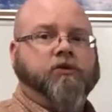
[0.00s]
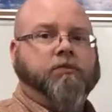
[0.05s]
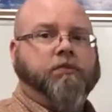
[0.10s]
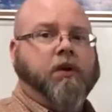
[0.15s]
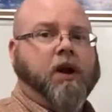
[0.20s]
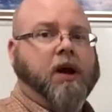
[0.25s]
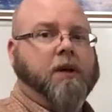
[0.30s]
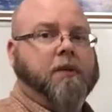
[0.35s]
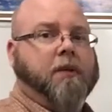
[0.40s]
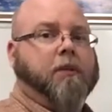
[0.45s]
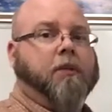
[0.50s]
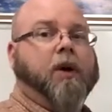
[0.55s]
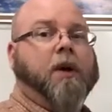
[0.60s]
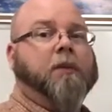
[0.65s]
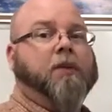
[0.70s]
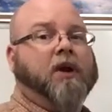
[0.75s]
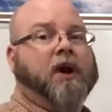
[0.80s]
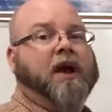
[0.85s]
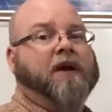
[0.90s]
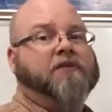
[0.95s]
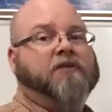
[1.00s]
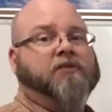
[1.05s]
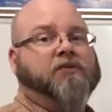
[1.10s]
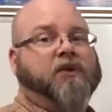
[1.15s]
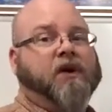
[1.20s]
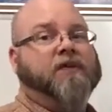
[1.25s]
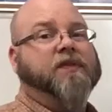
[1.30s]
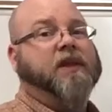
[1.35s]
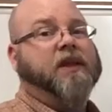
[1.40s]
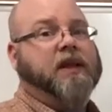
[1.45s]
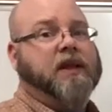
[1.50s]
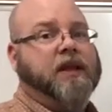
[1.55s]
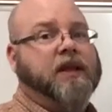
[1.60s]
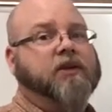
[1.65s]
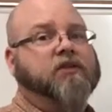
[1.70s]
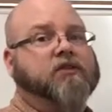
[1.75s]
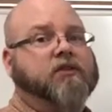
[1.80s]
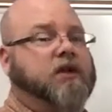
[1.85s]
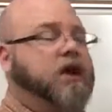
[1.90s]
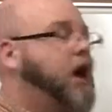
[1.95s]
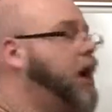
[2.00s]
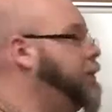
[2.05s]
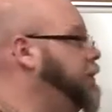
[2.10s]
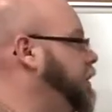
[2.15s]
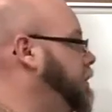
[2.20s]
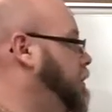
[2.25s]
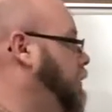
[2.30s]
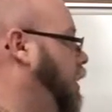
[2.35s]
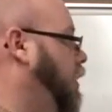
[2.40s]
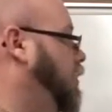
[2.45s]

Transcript: this problem? Well, I'm going to have to find the least common